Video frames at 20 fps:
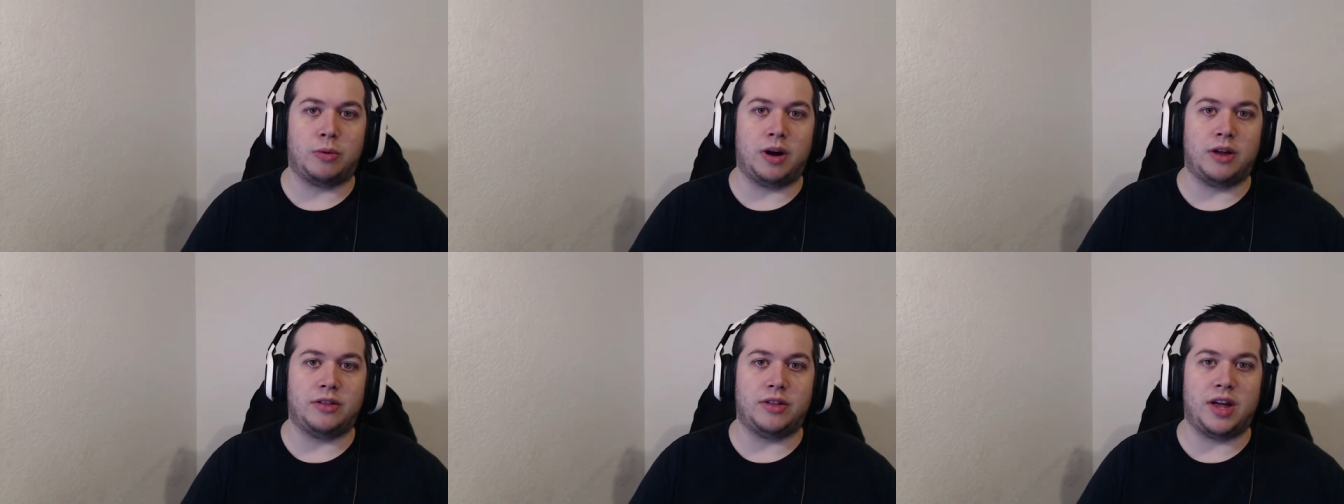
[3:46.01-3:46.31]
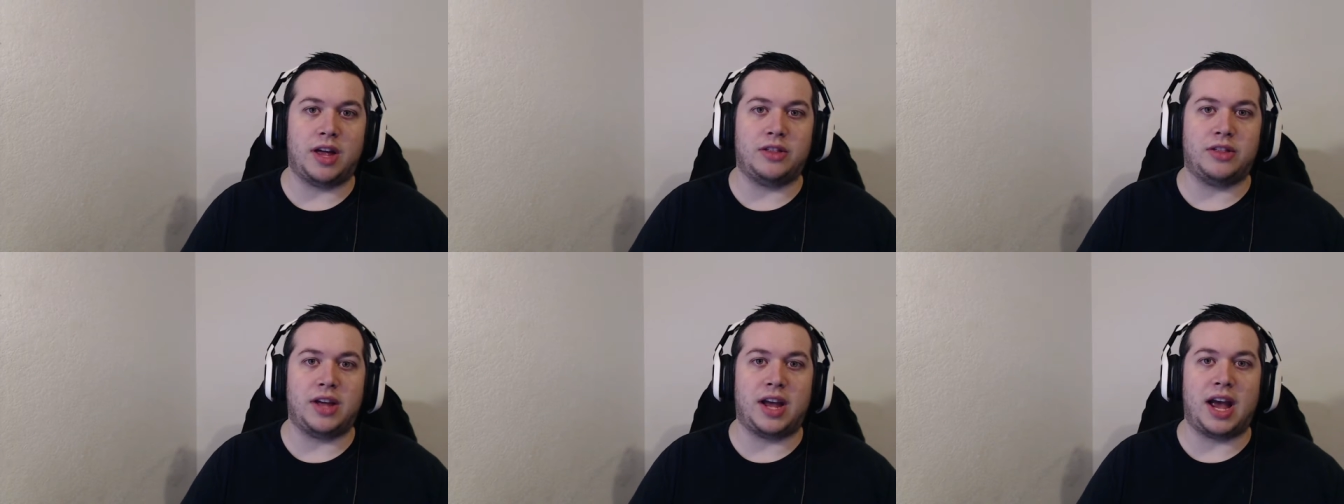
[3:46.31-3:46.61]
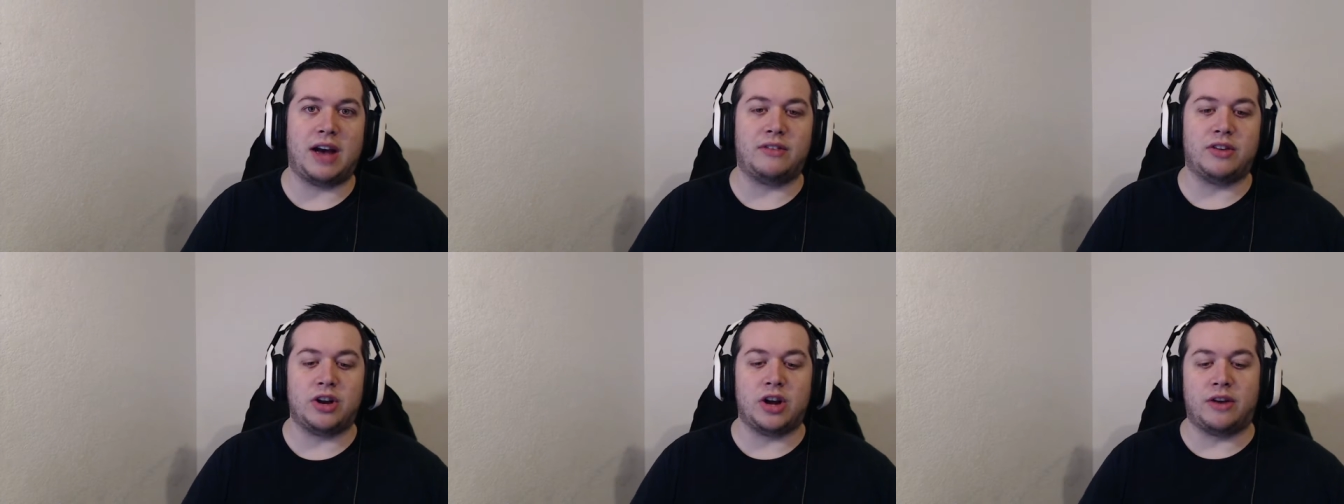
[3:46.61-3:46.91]
That they have
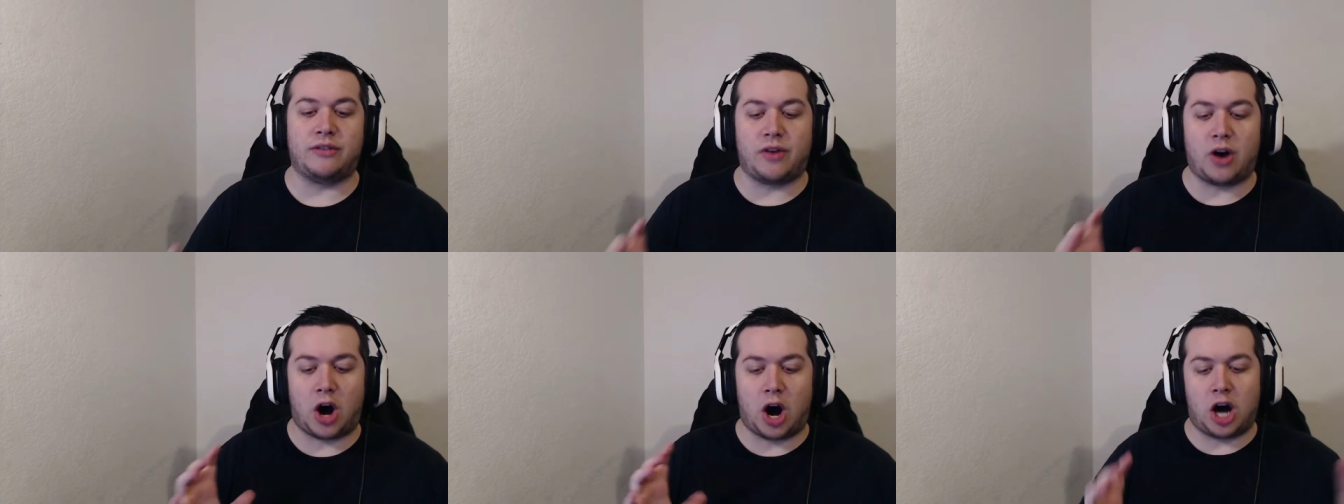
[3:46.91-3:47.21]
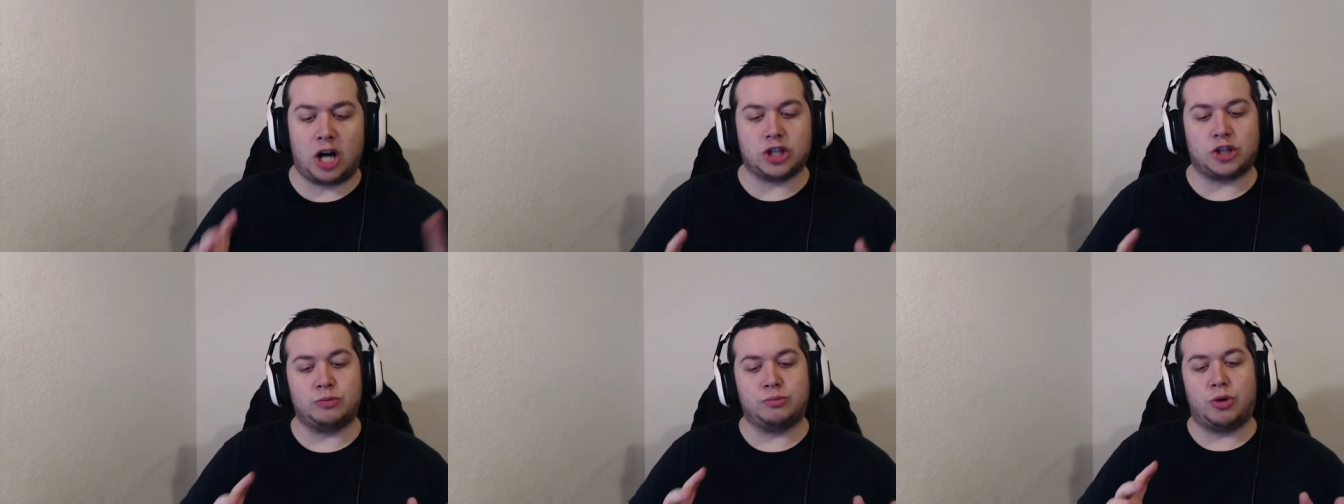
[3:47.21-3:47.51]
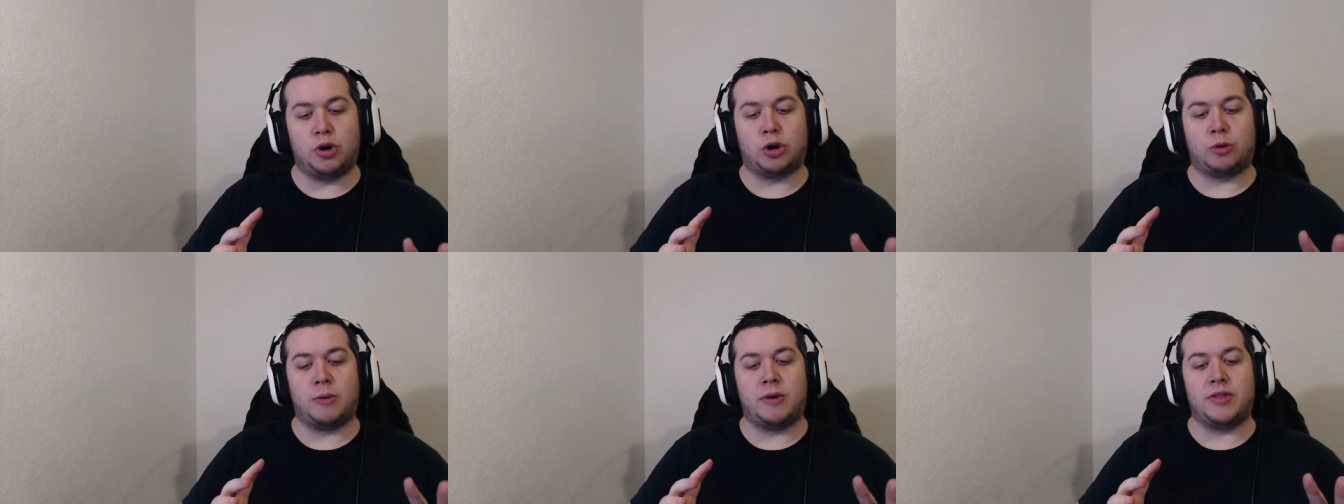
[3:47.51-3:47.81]
enough awesome
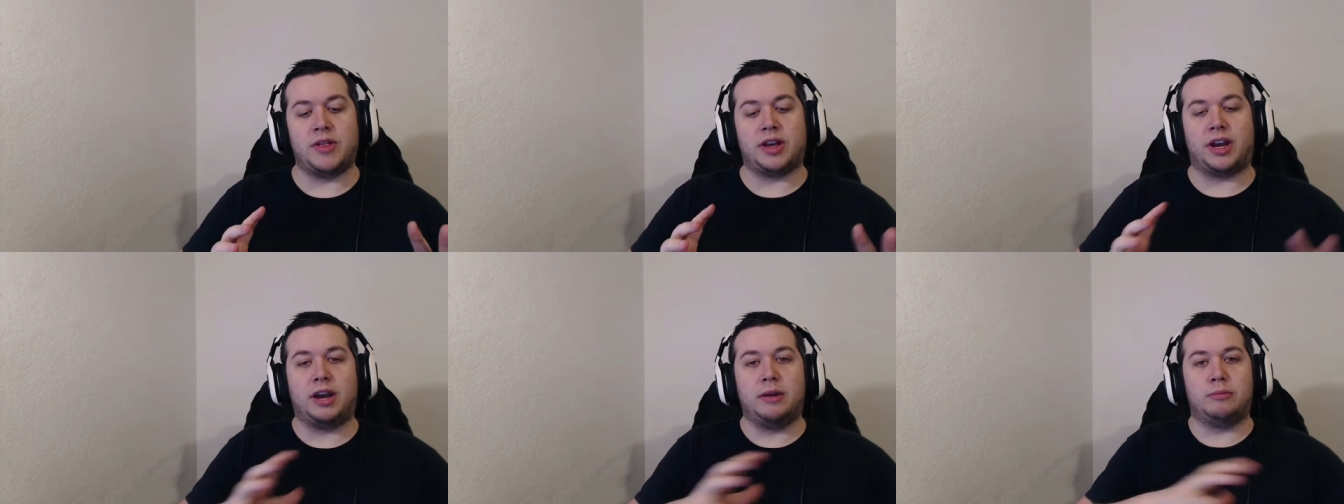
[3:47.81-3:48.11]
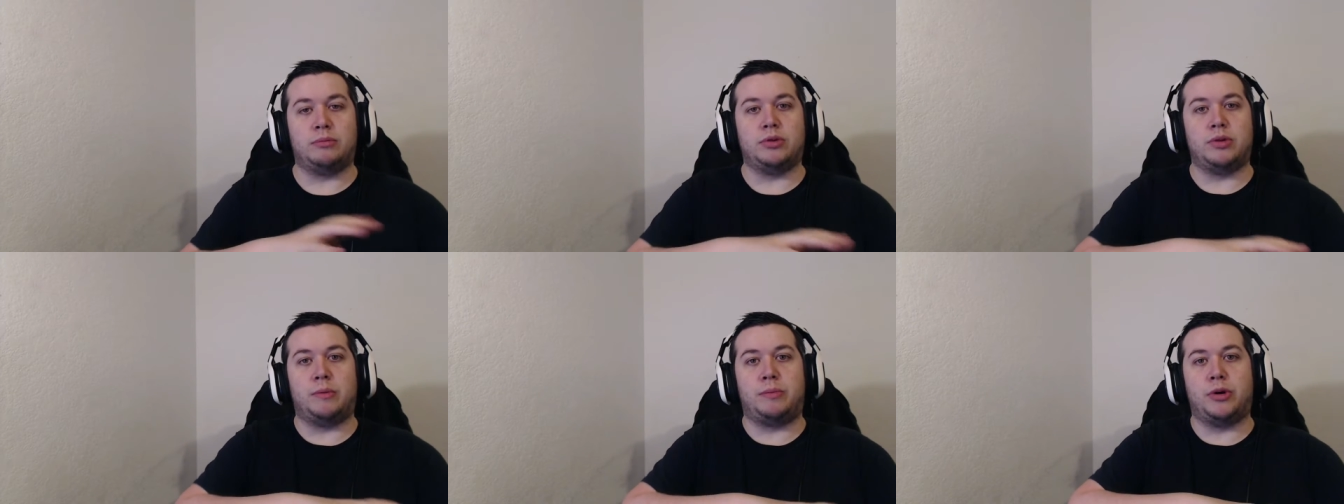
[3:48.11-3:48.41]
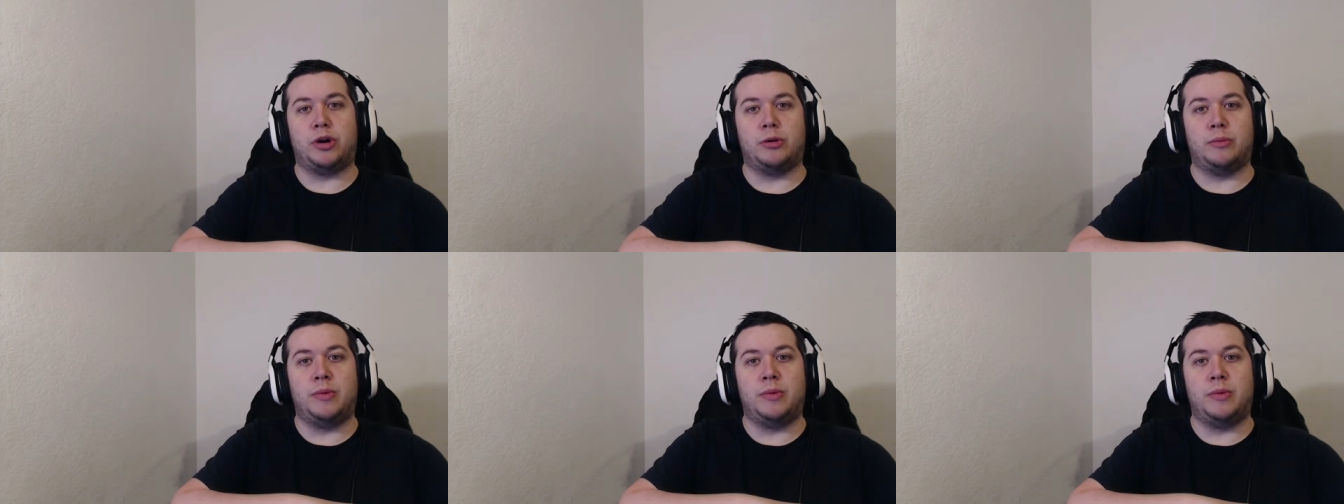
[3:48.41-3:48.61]
Pokemon they can put them,